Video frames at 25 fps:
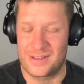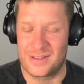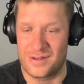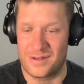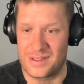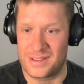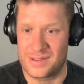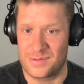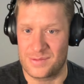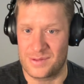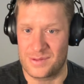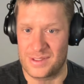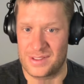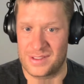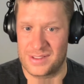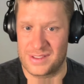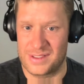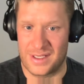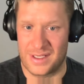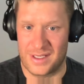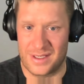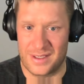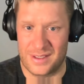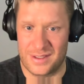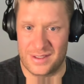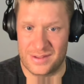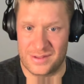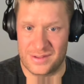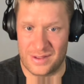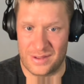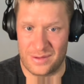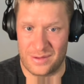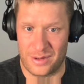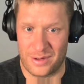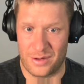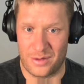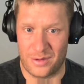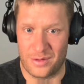this was, so there
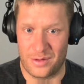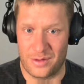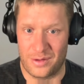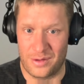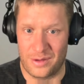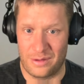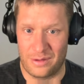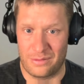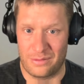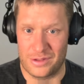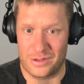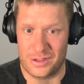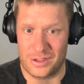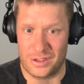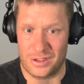we go, original